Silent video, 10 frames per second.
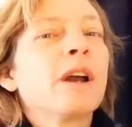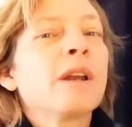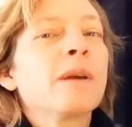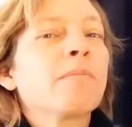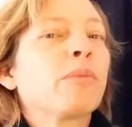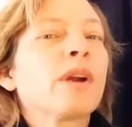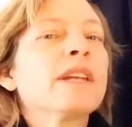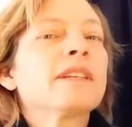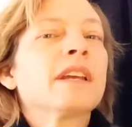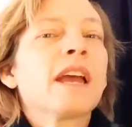
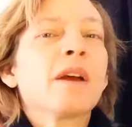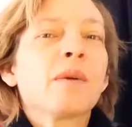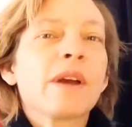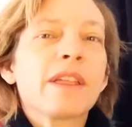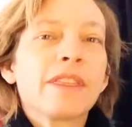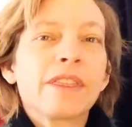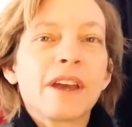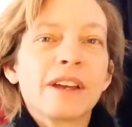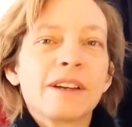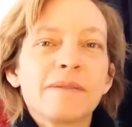embracing it with
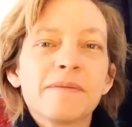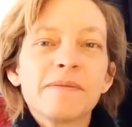um,